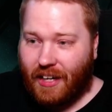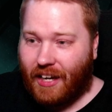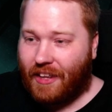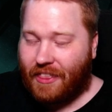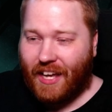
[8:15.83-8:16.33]

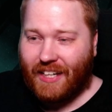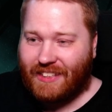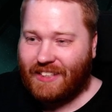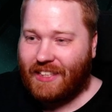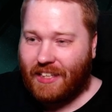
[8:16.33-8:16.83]
And they
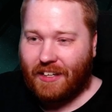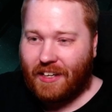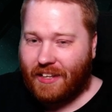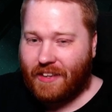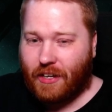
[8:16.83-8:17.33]
see
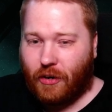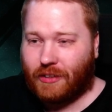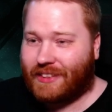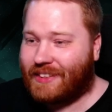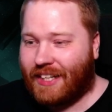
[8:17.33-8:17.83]
that all
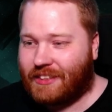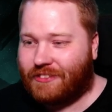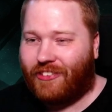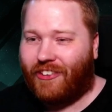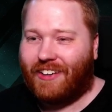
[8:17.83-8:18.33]
the
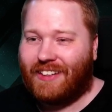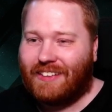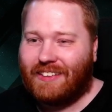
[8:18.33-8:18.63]
Titans fall.